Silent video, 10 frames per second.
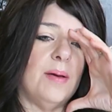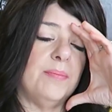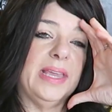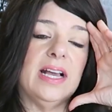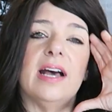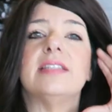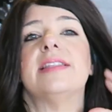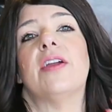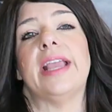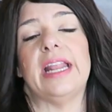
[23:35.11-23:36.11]
because
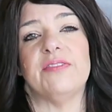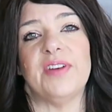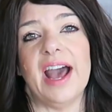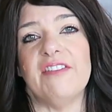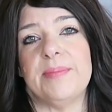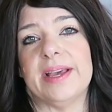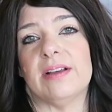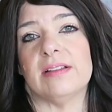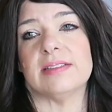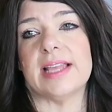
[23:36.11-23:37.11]
they're getting 5
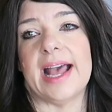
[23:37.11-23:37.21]
pills